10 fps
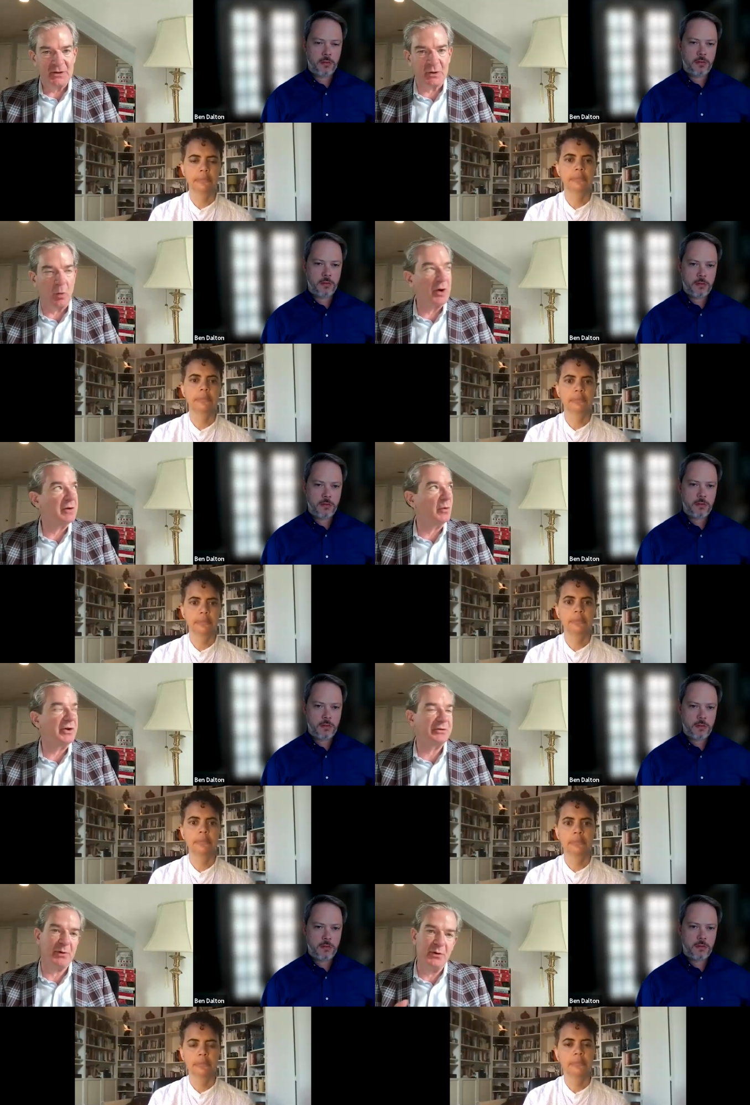Speaker 1: So, what, what
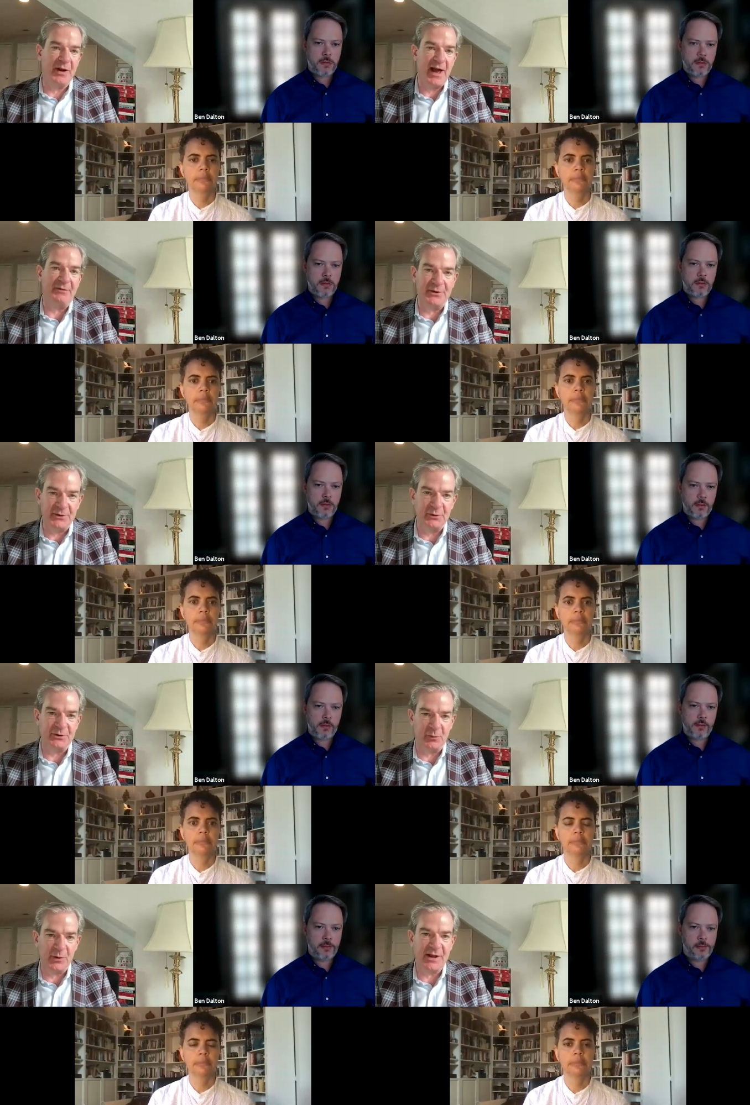does Putin have to do
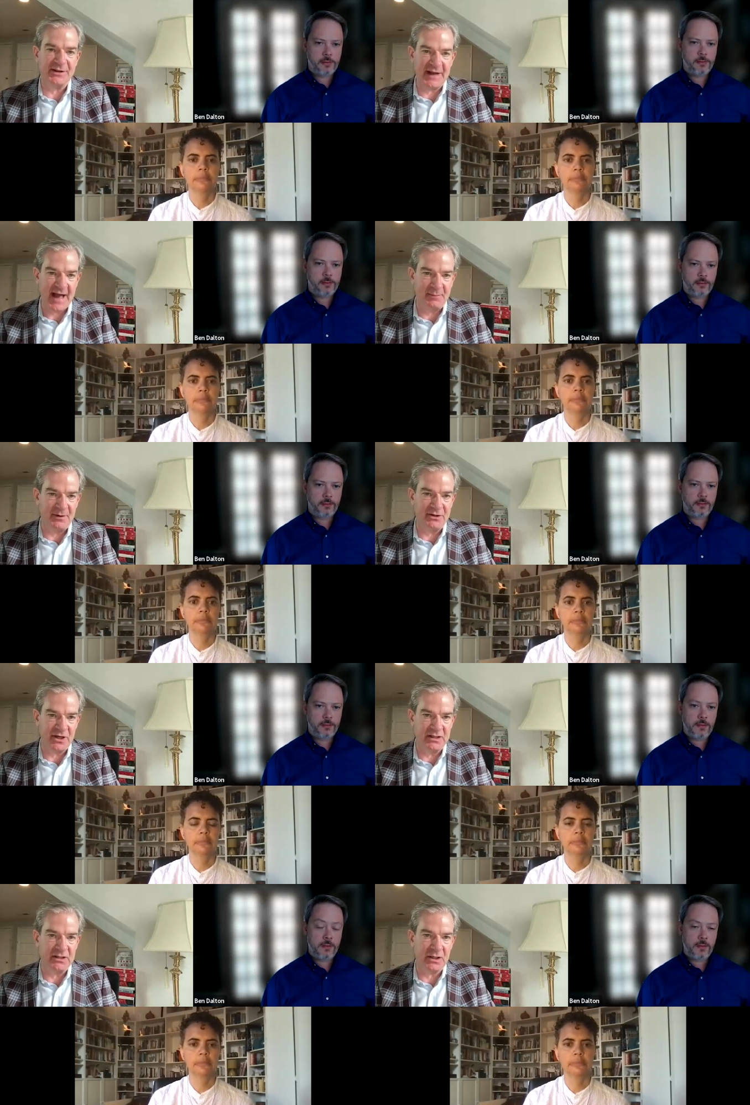to reestablish
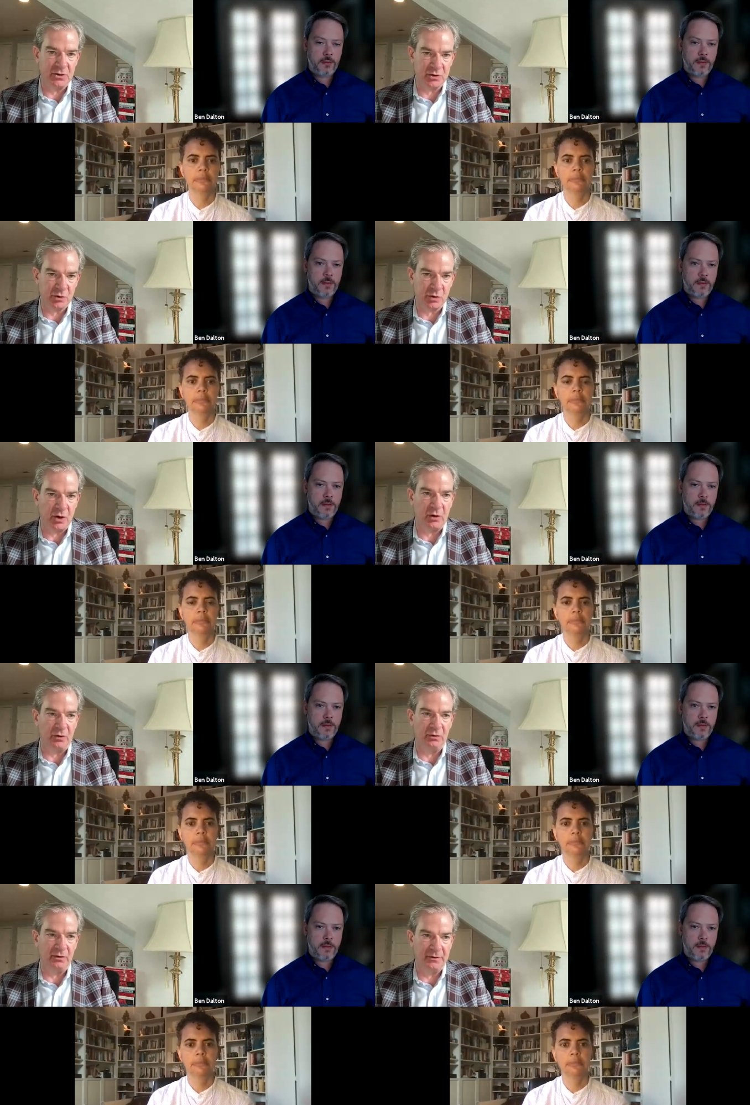his
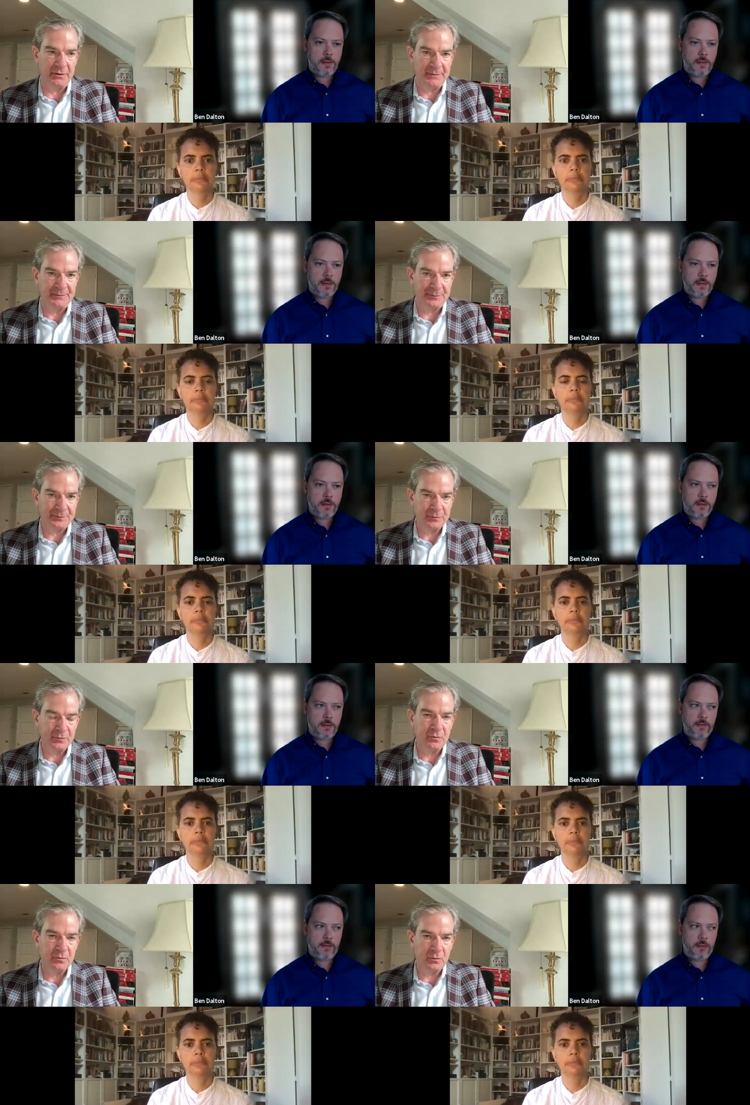control?
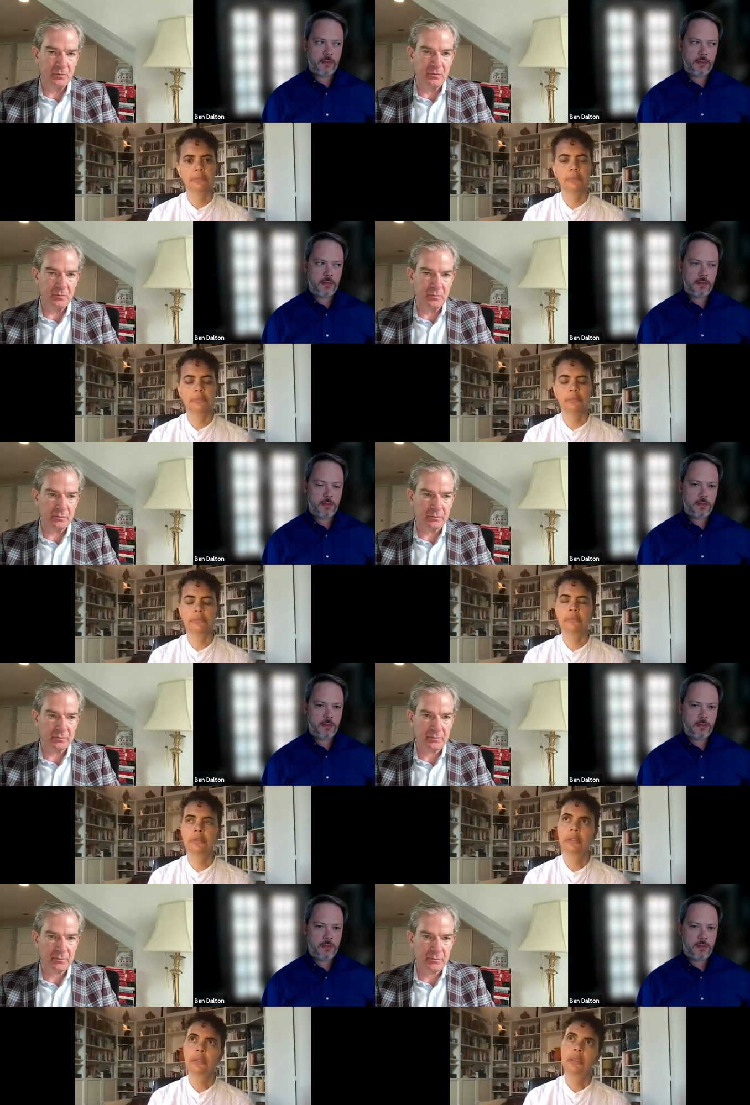
Speaker 2: Mm.
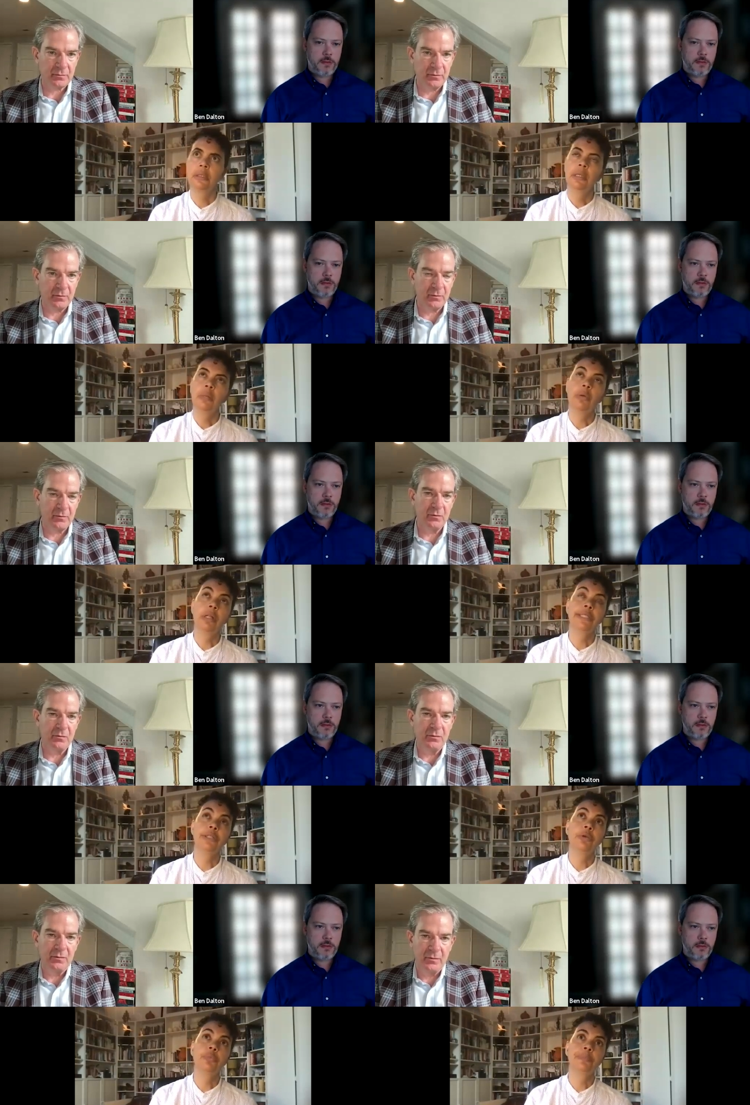Well, you
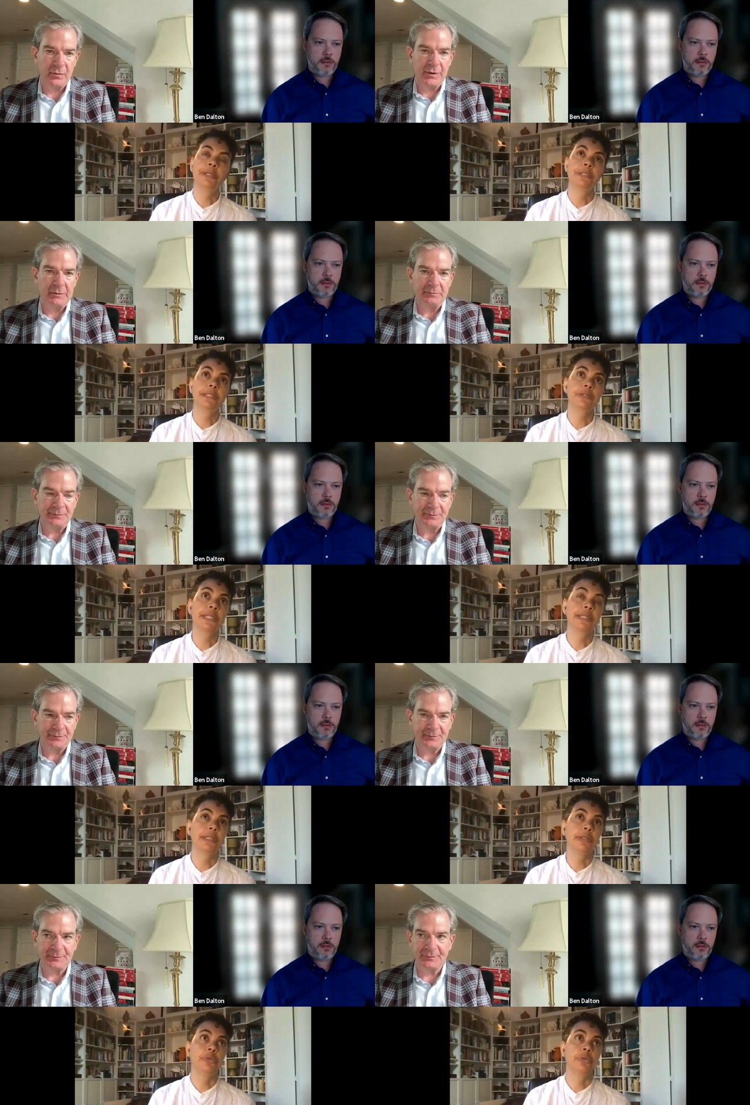know, Peter, it's interesting that
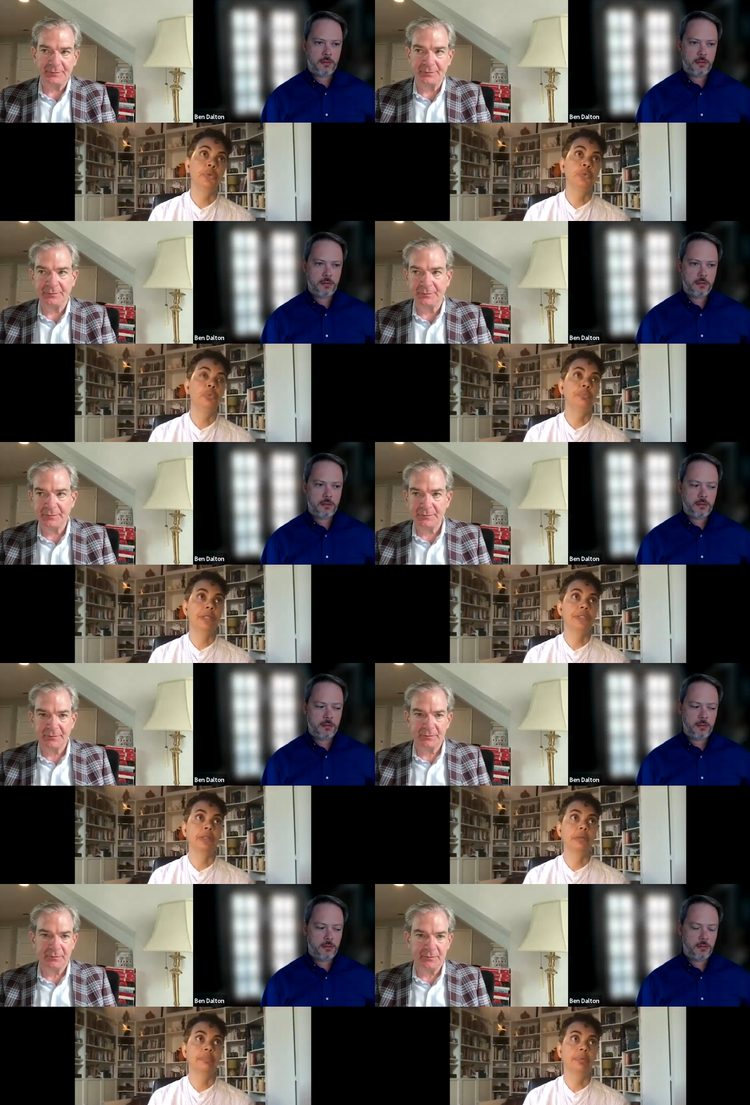you mentioned
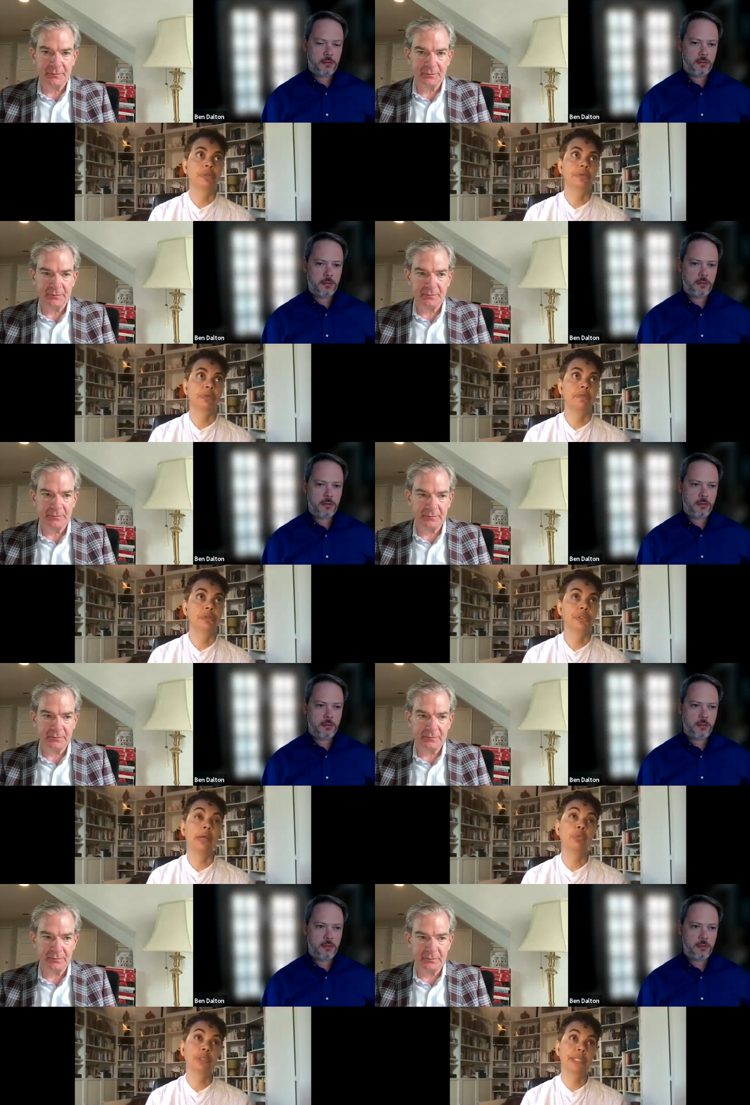the Bolshevik Revolution. I
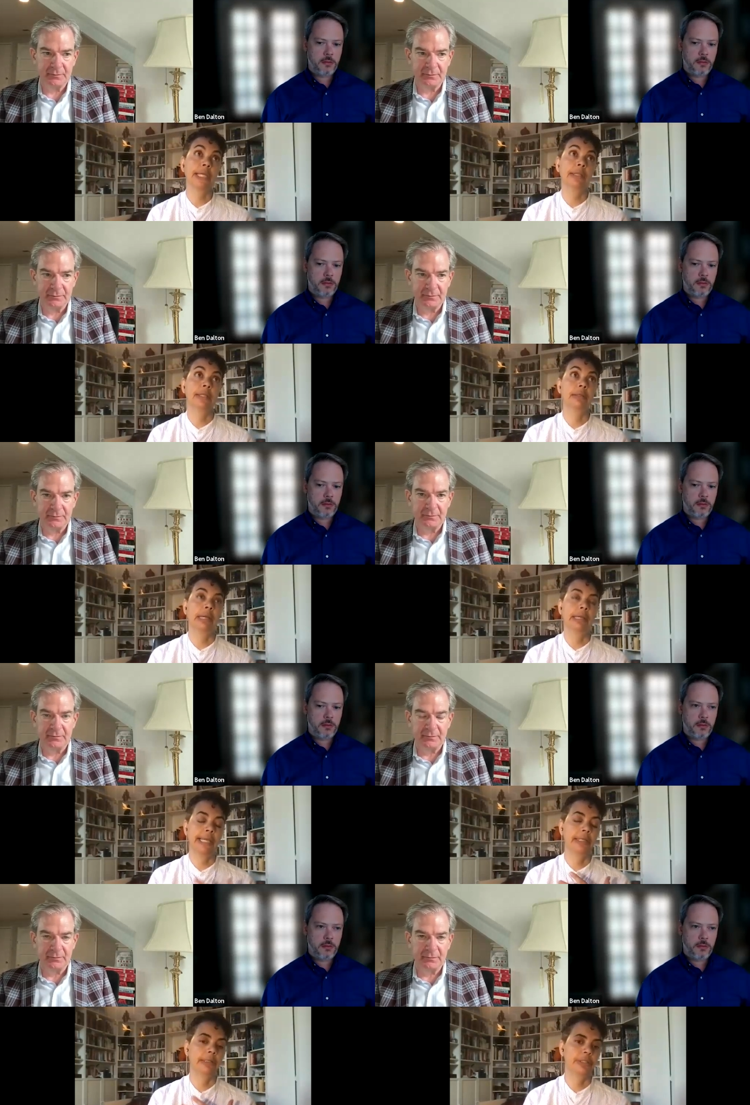will say that
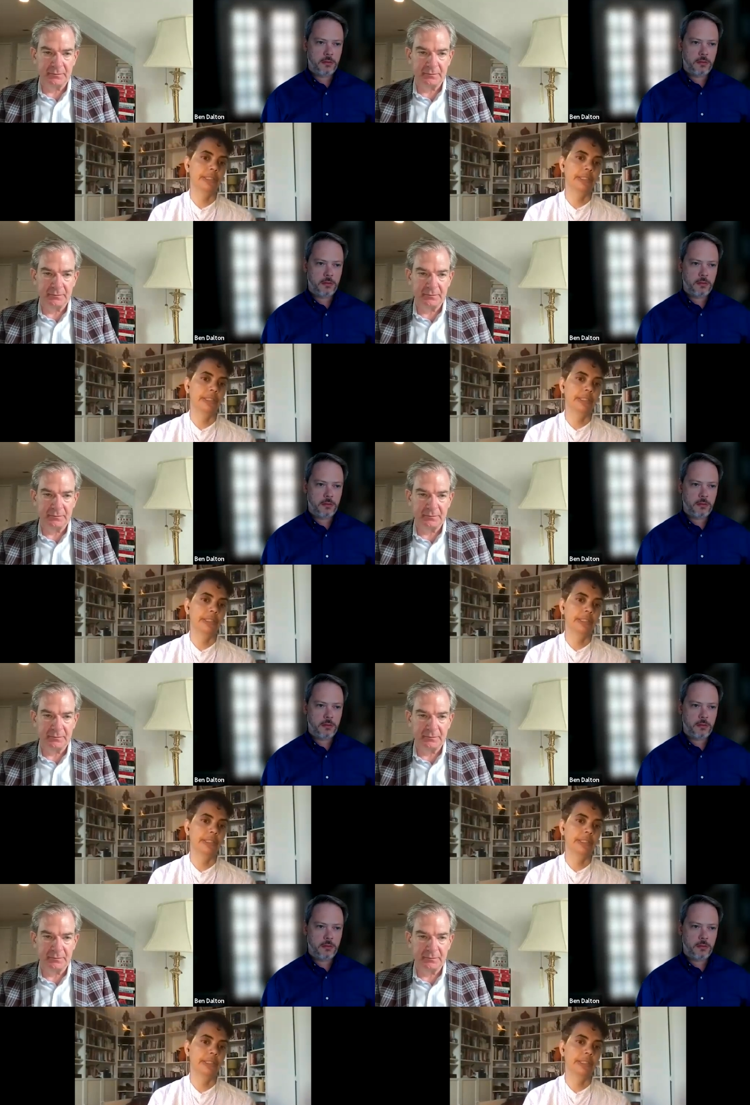again,